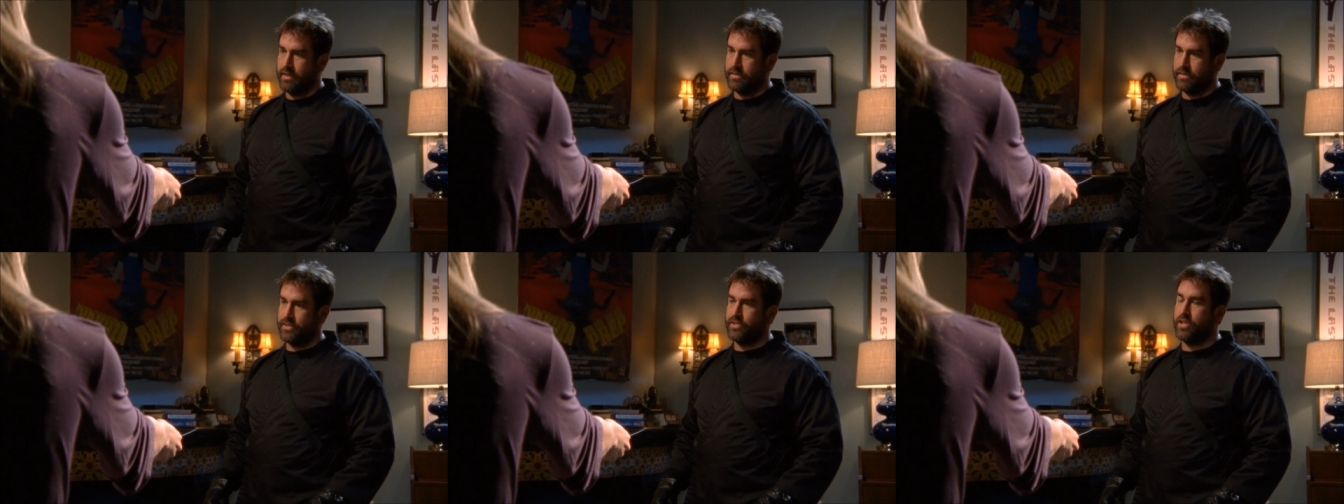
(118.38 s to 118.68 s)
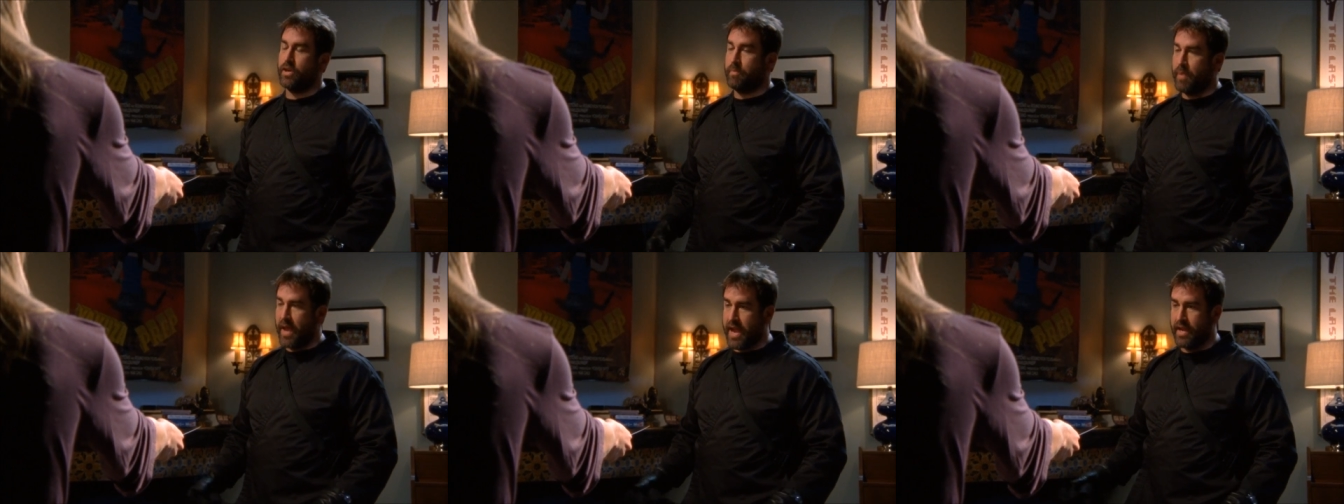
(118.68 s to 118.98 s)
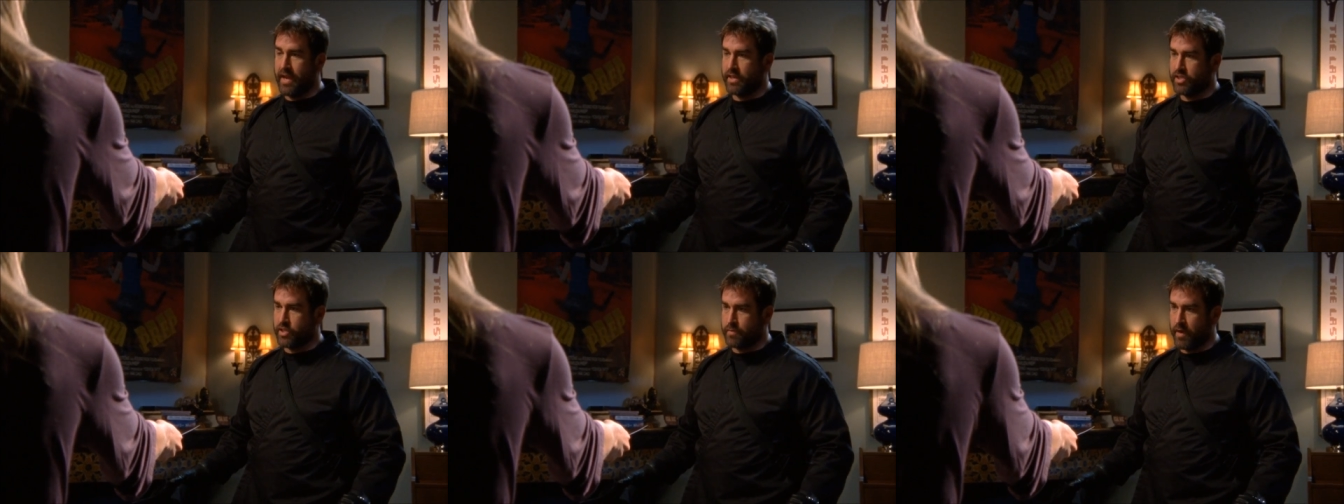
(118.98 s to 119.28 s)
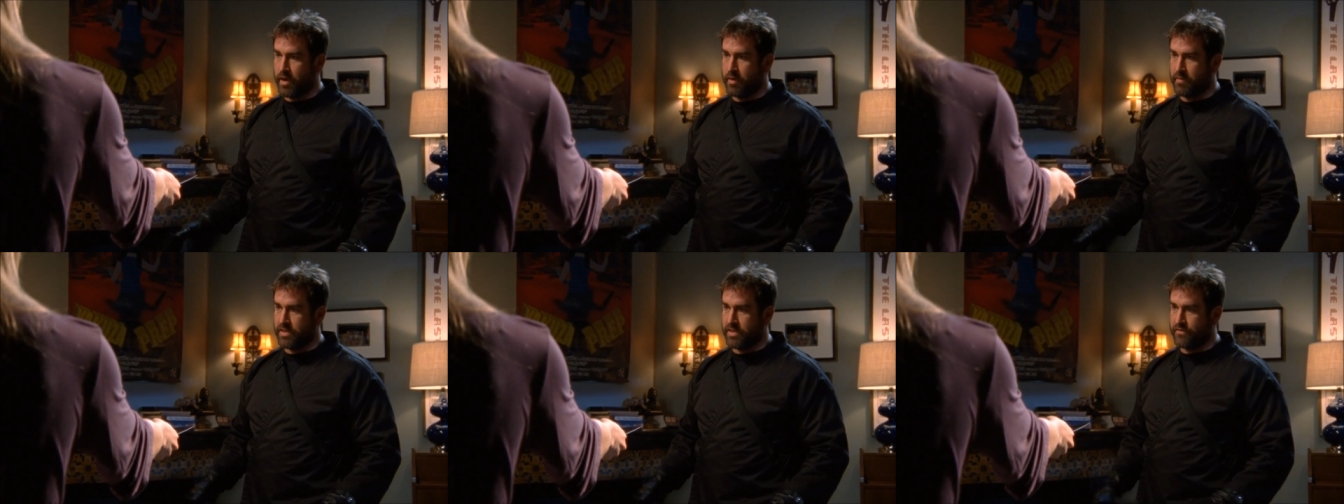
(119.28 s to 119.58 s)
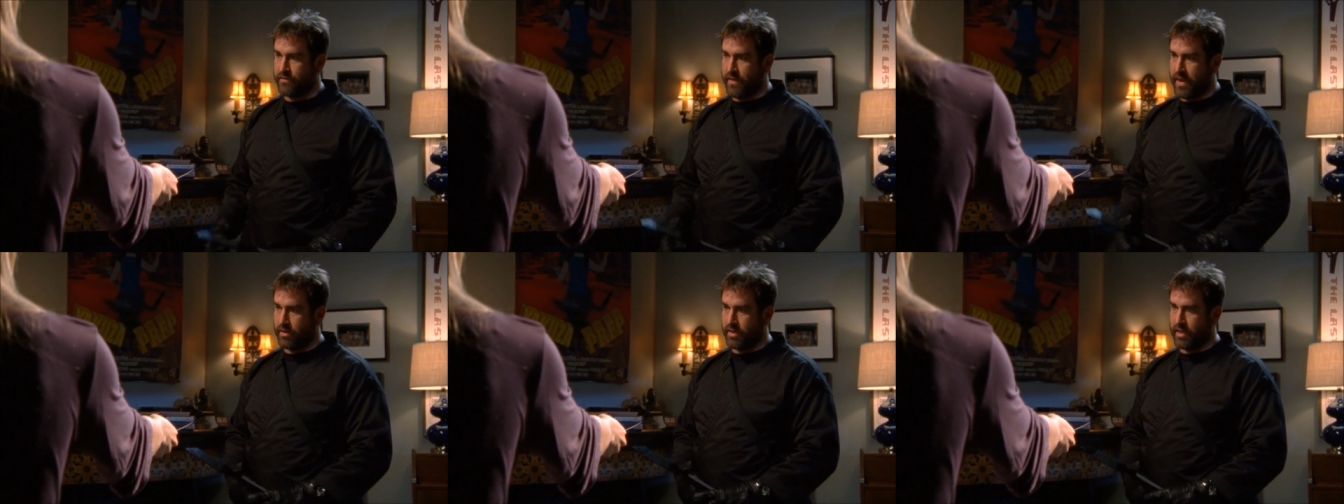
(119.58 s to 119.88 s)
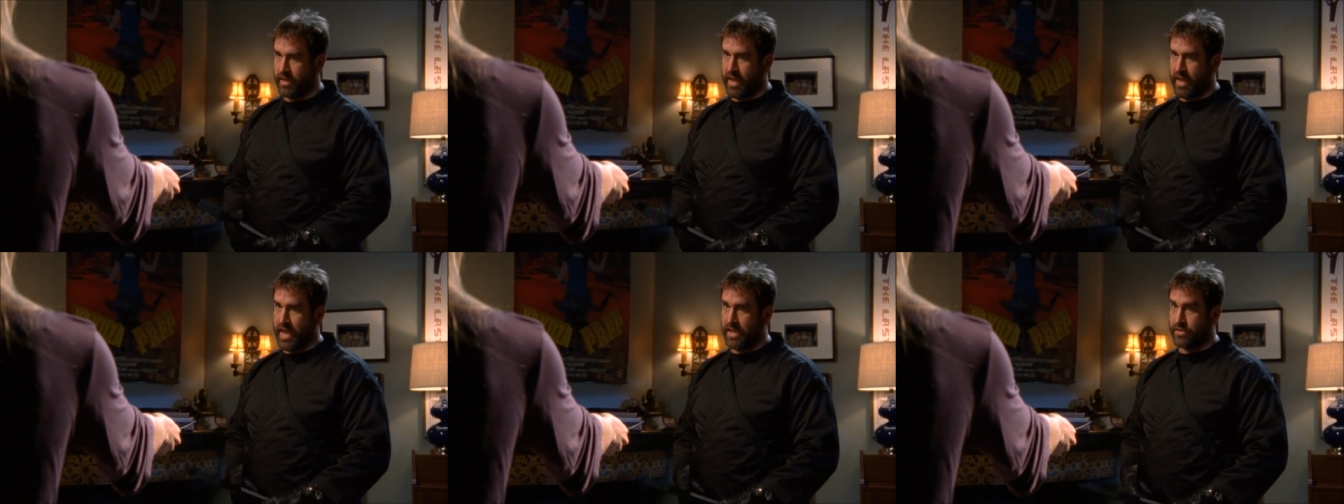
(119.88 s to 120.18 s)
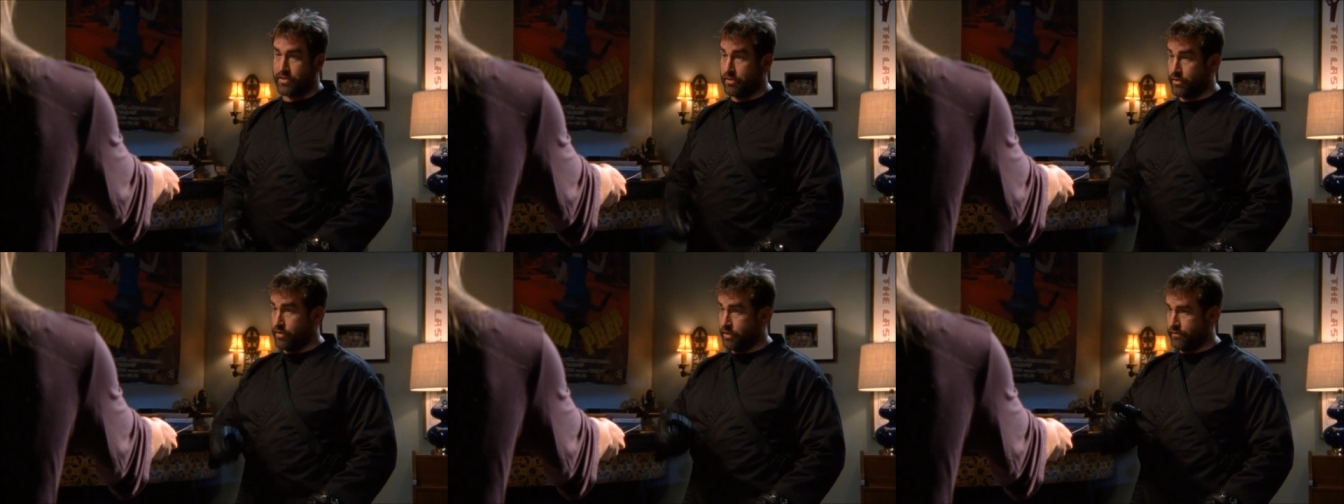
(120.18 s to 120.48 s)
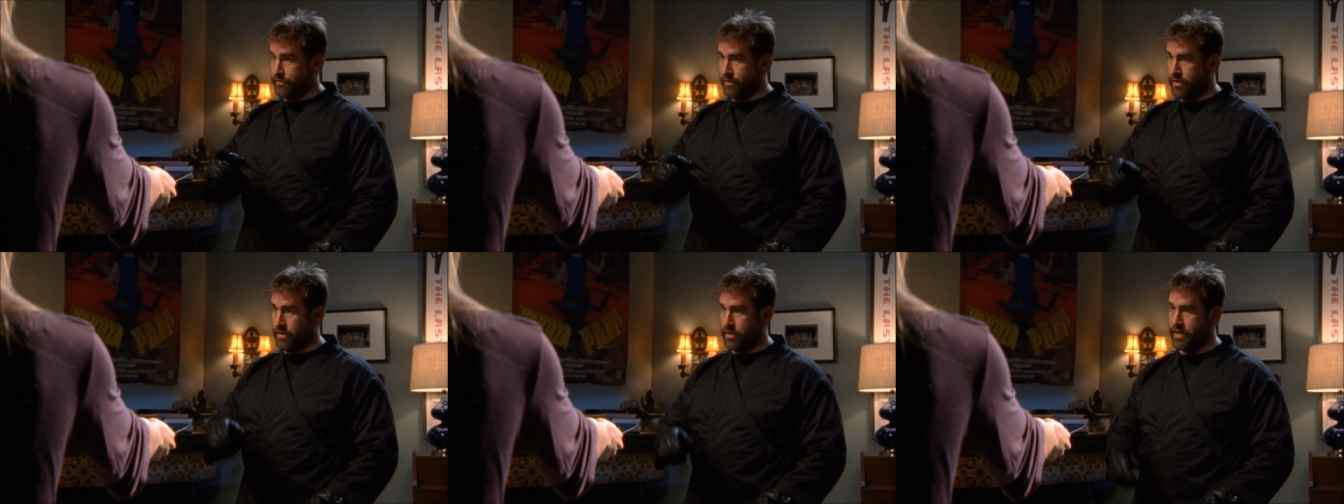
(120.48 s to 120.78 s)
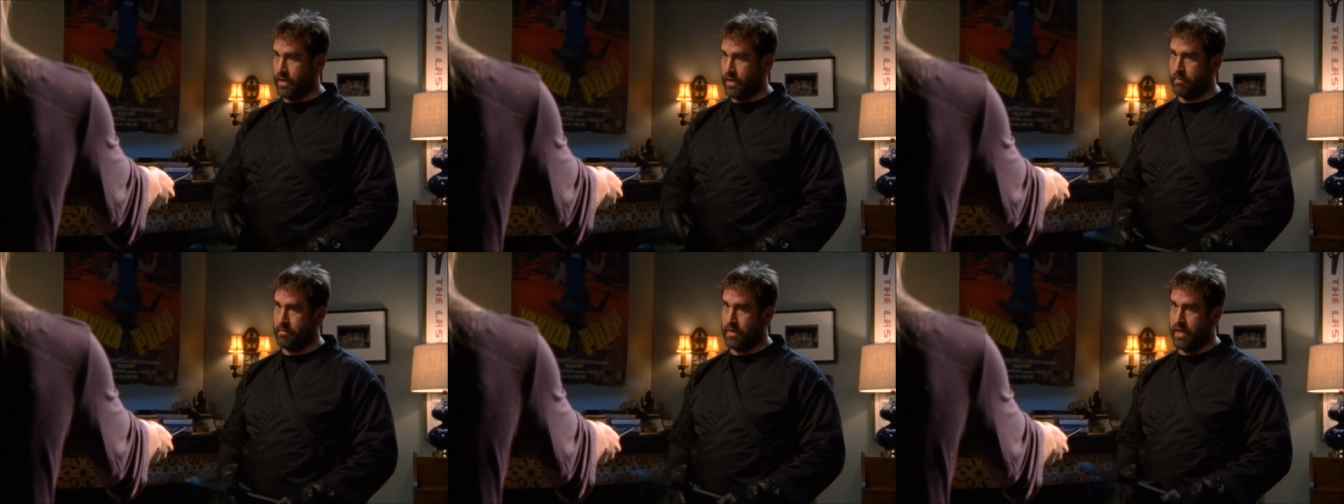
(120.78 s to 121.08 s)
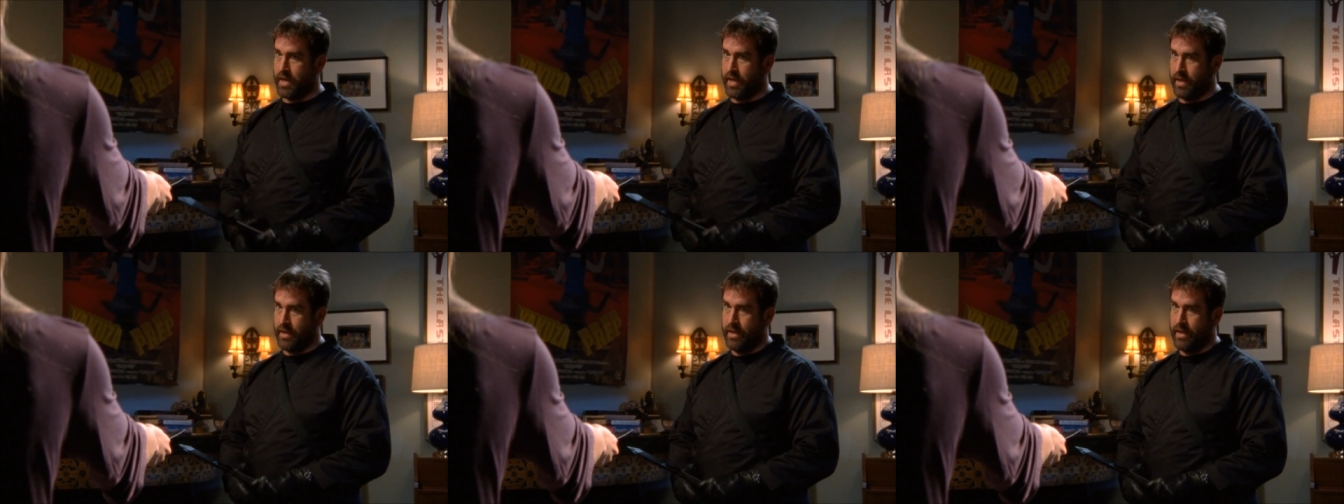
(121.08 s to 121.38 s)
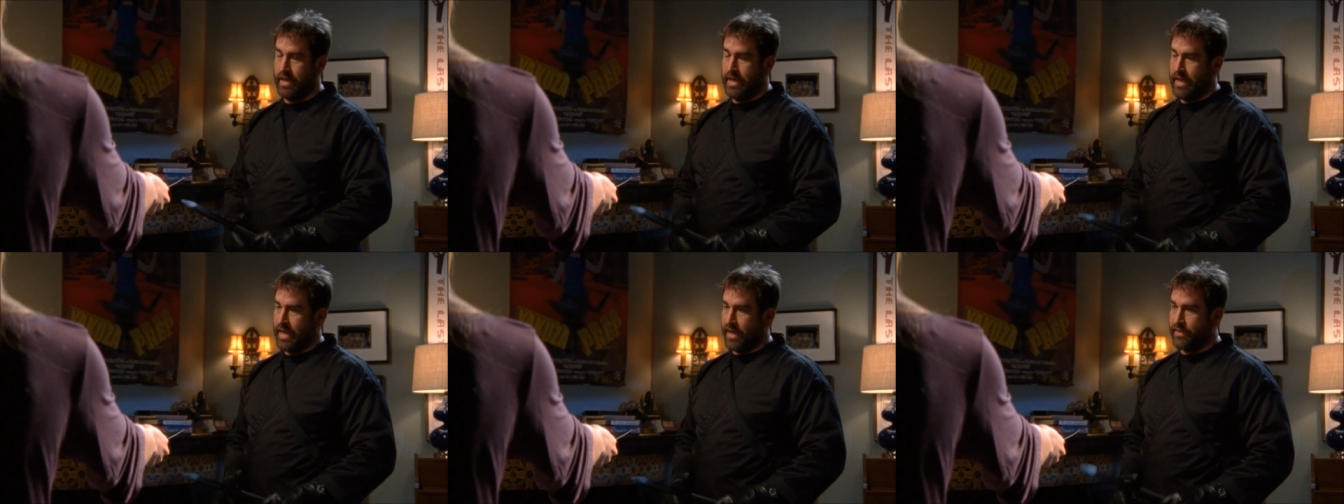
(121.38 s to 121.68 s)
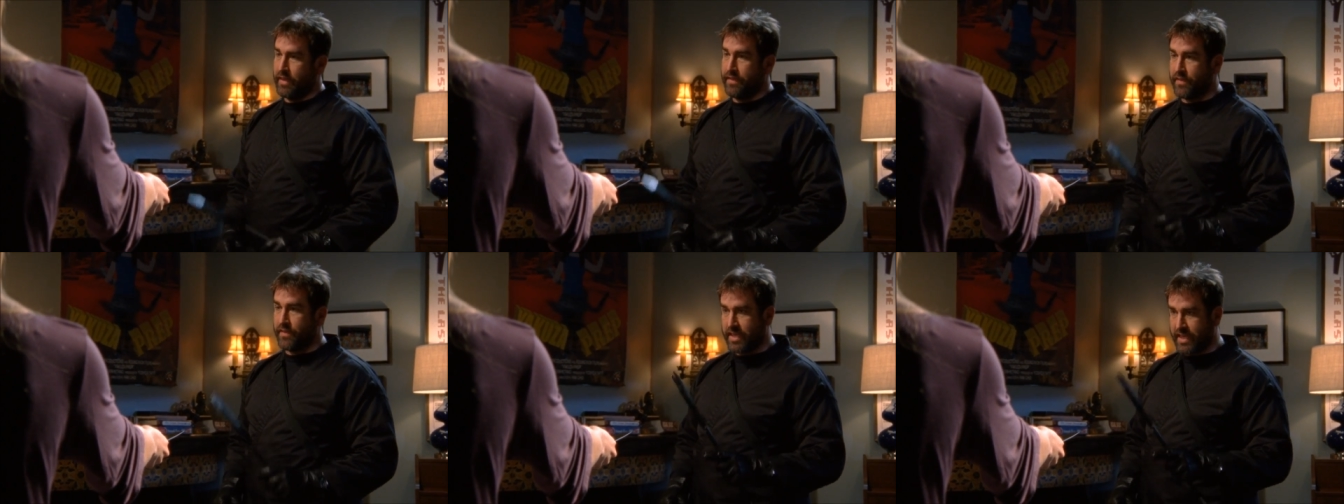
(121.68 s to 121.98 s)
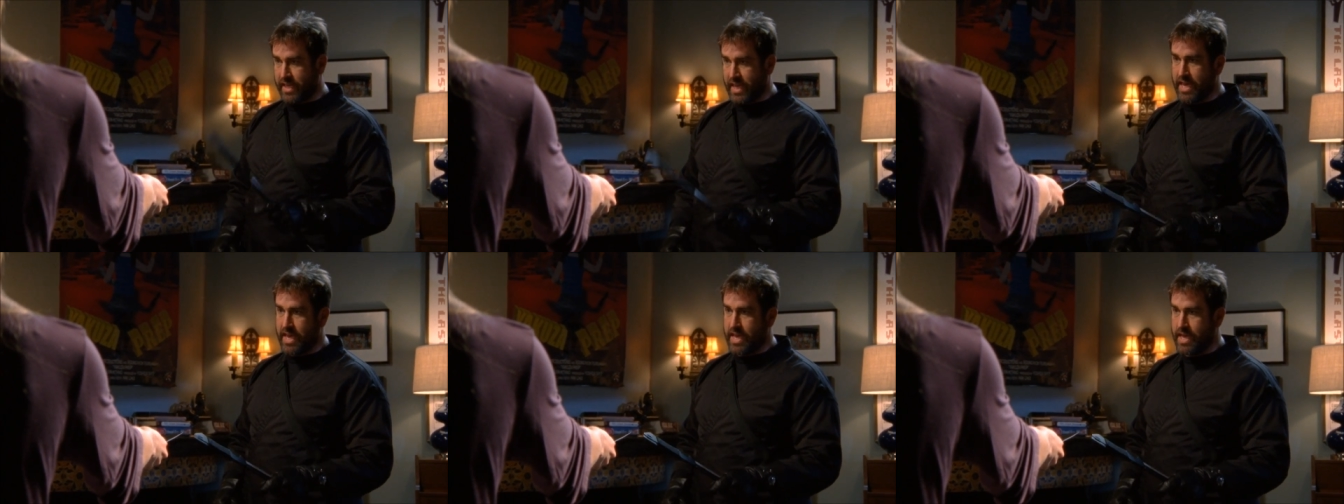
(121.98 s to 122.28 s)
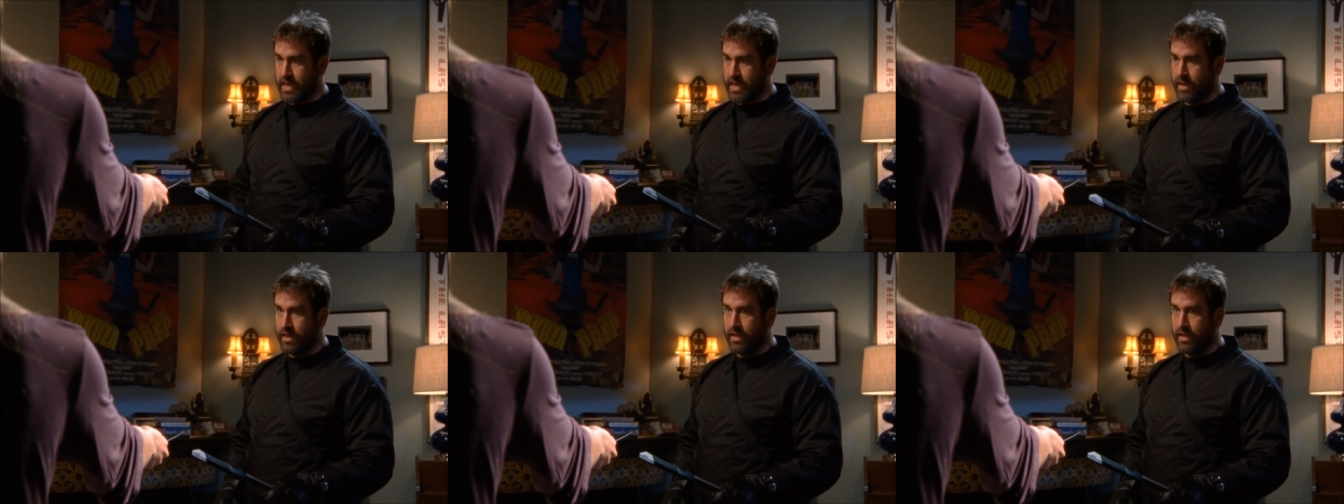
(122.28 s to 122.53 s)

since our paint experiments failed at Castle, your fault, not mine, I think the key